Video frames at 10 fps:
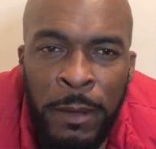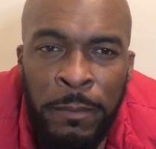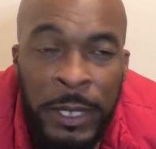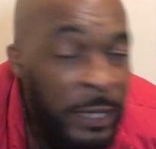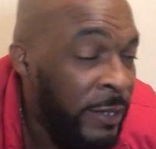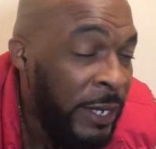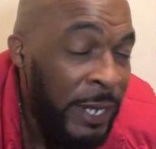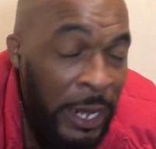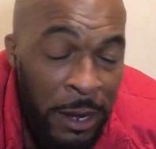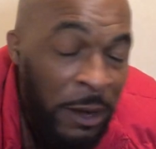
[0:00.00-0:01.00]
But this nigga
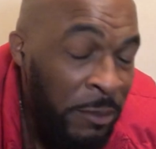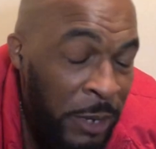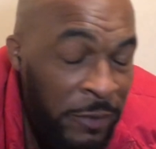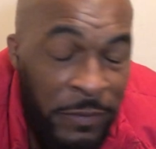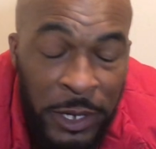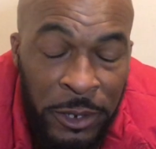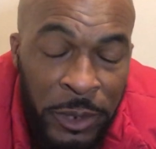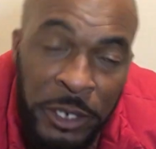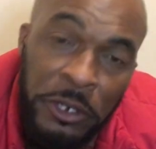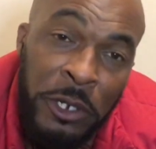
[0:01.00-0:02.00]
got all the motherfucking
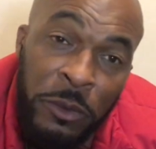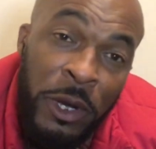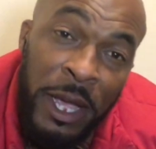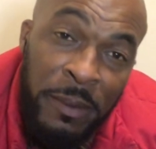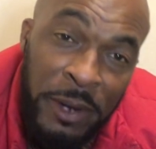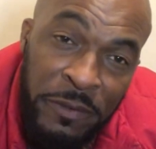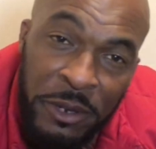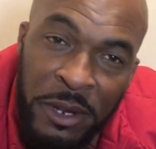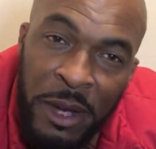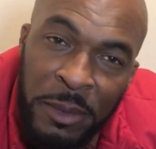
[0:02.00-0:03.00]
questions. Nigga, what happened if you
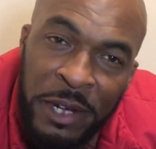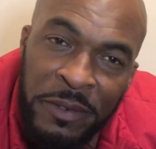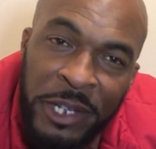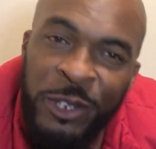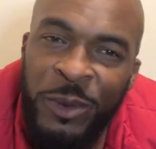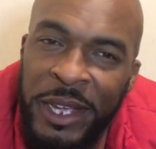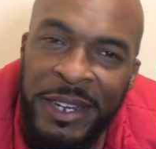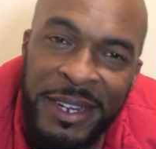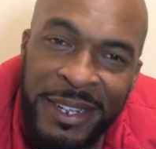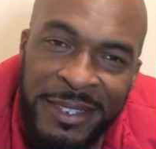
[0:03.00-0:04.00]
start motherfucking sweating
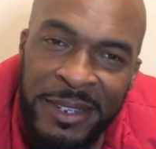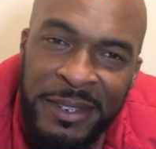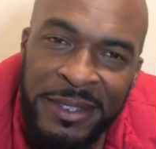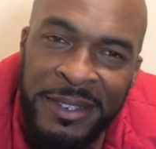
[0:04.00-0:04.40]
and that shit?